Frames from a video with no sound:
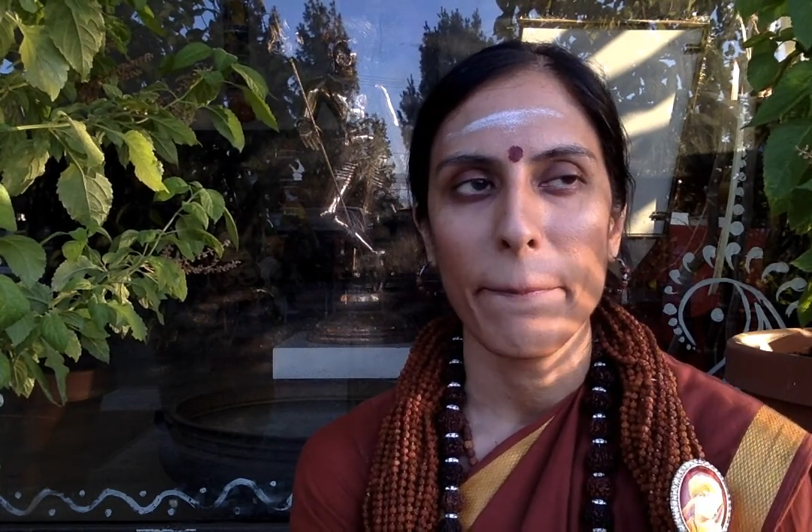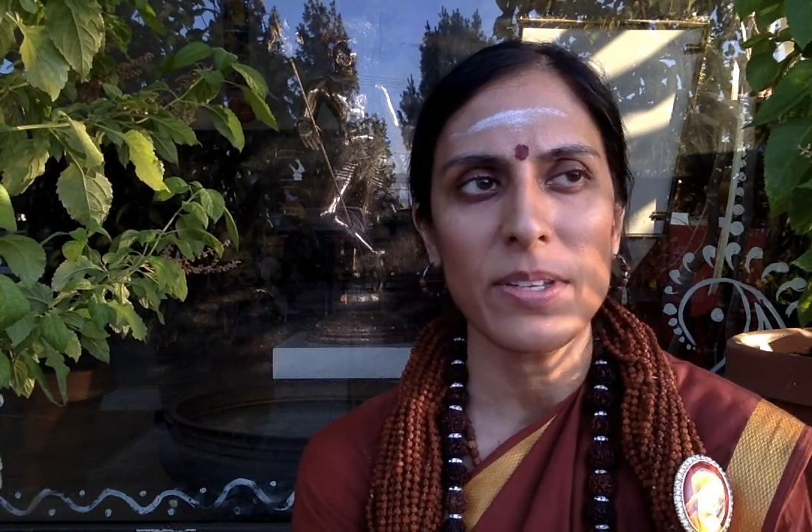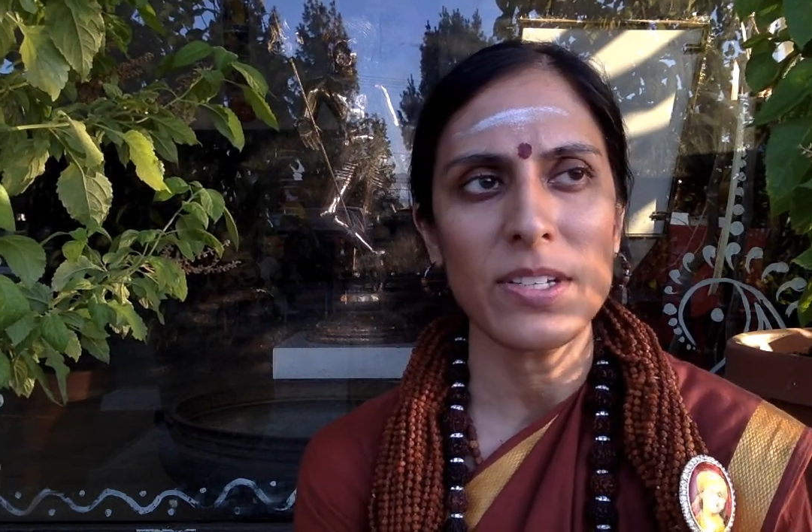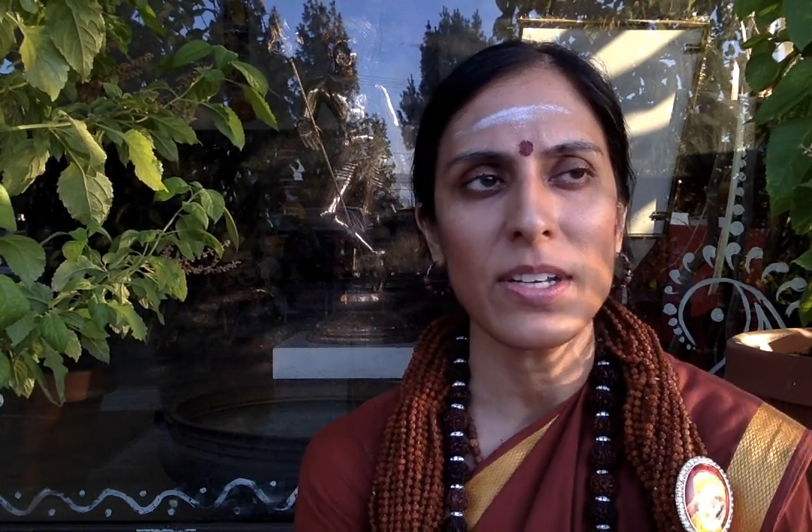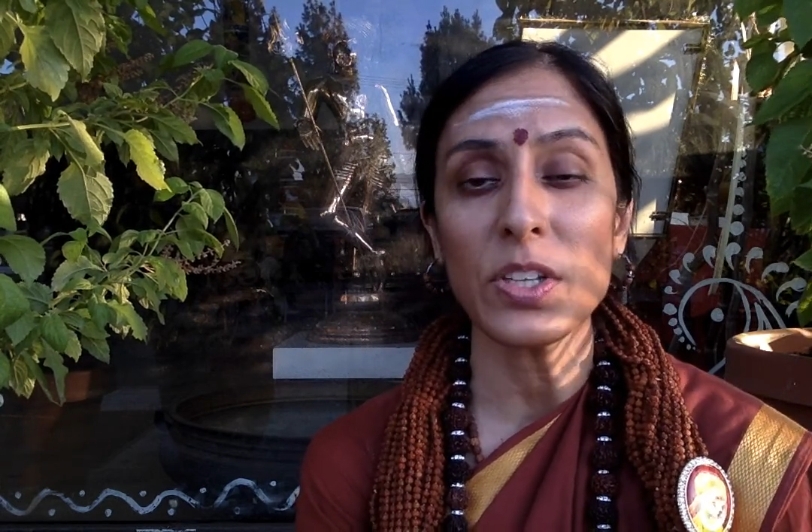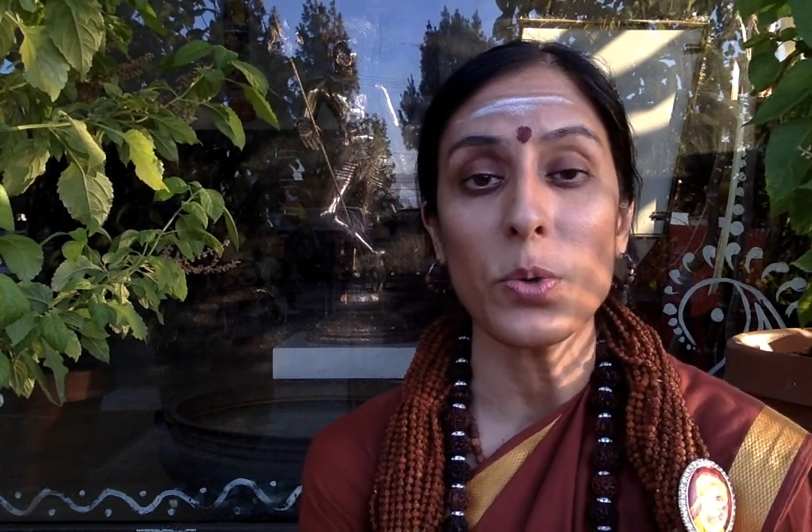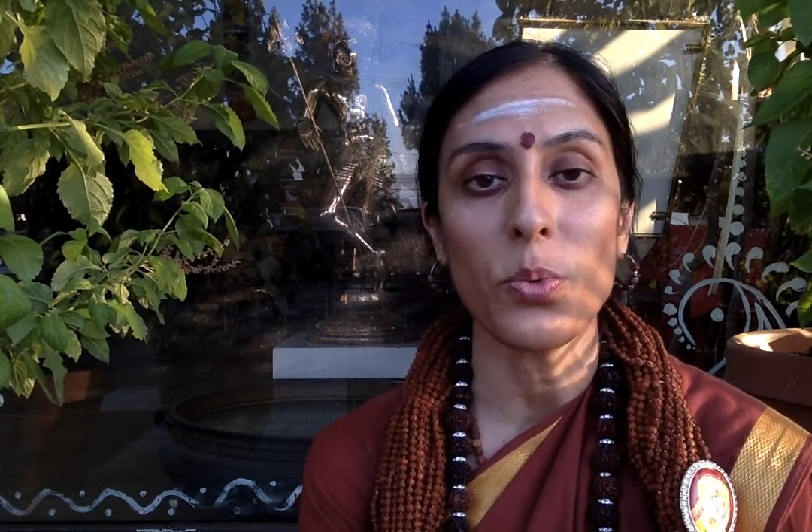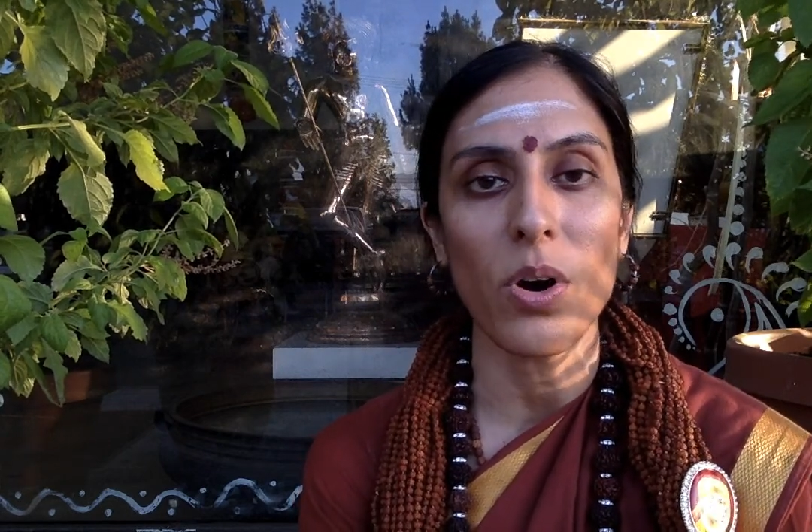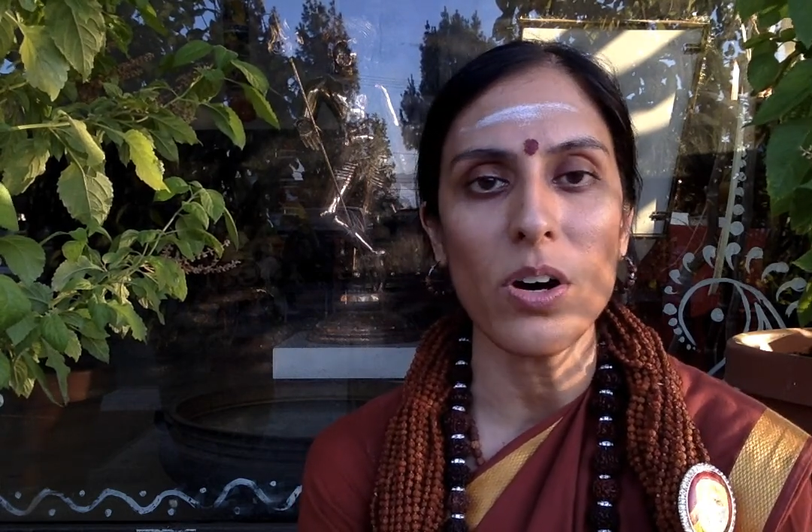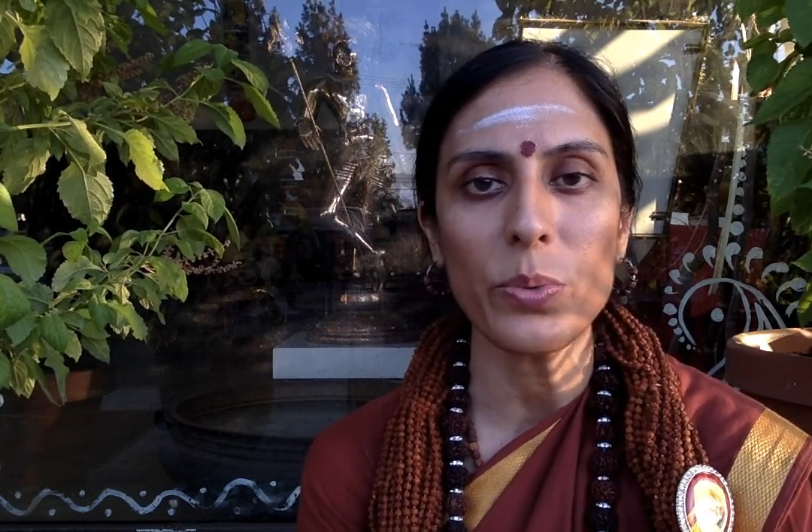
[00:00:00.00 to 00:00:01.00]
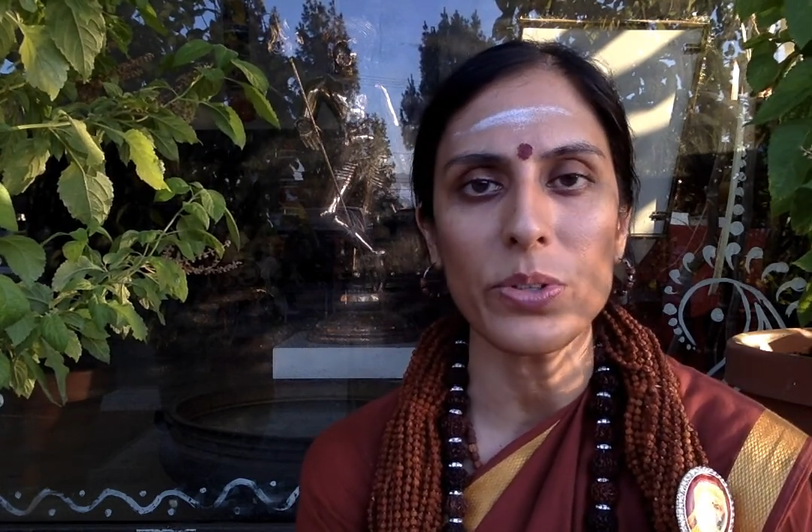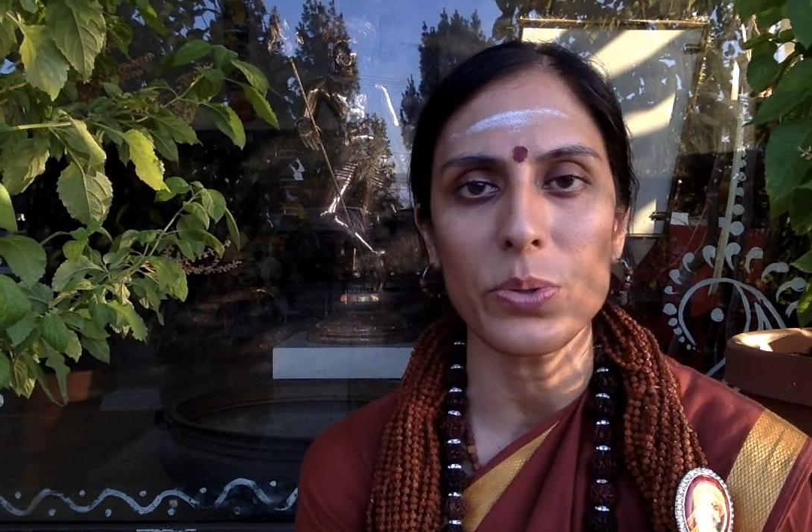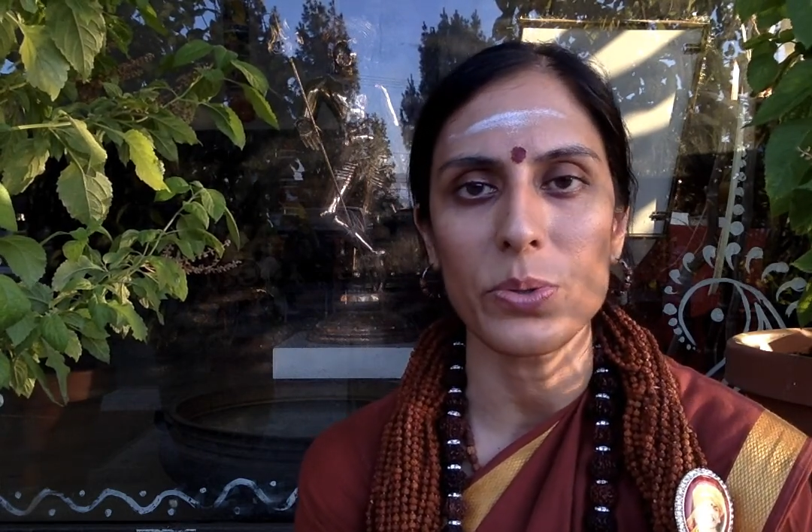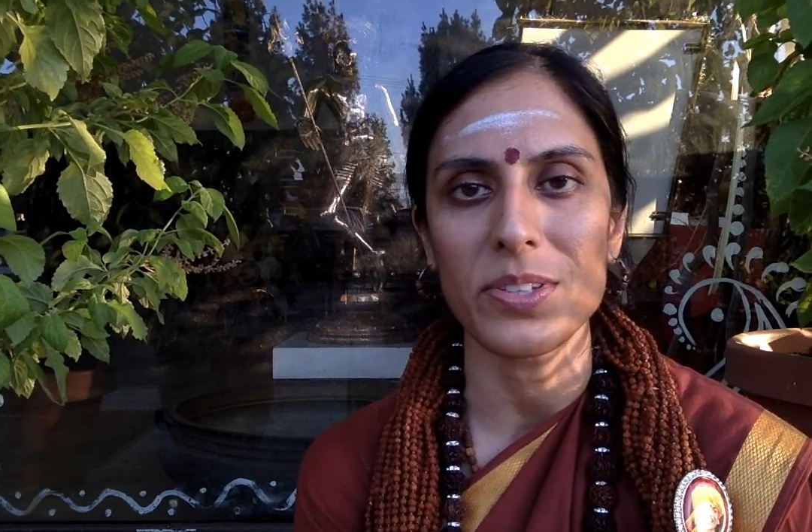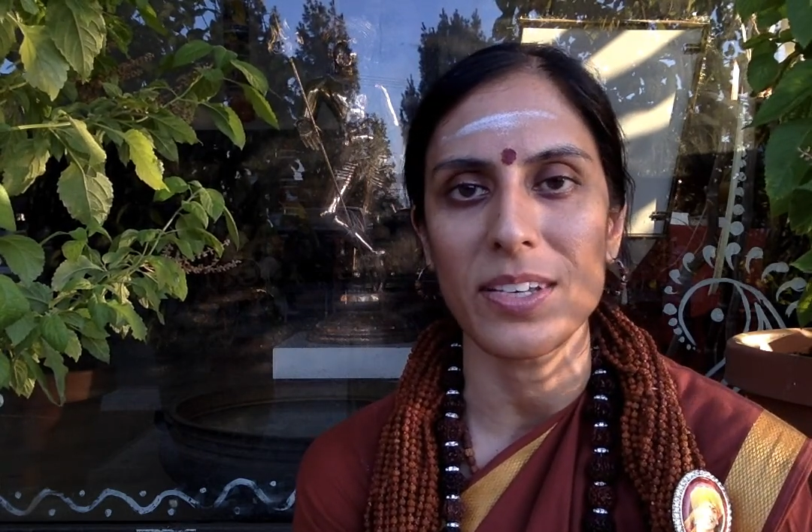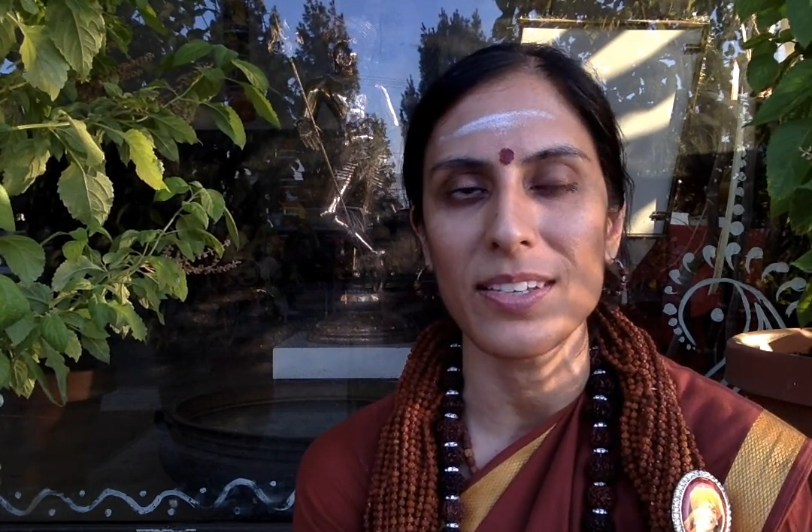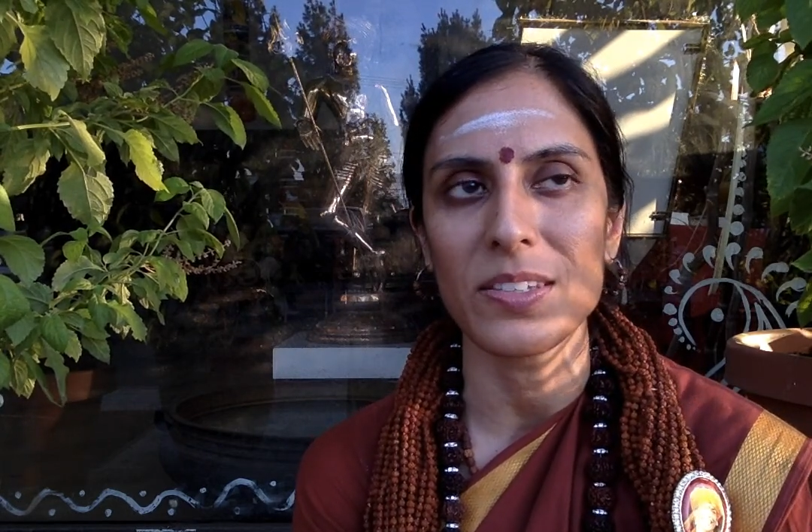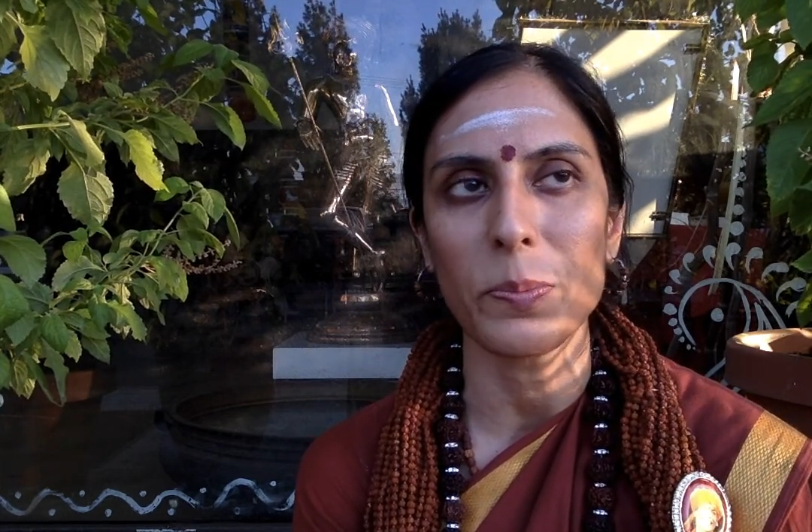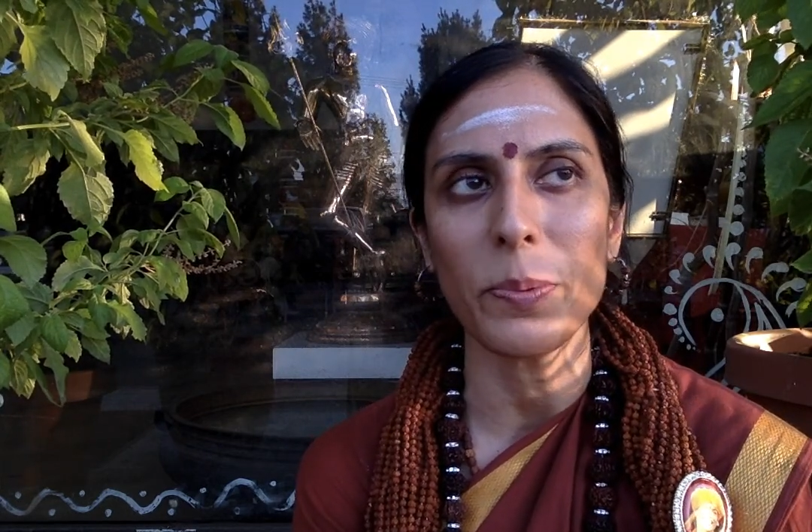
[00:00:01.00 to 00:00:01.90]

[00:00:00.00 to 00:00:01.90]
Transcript: There's nothing wrong with those things.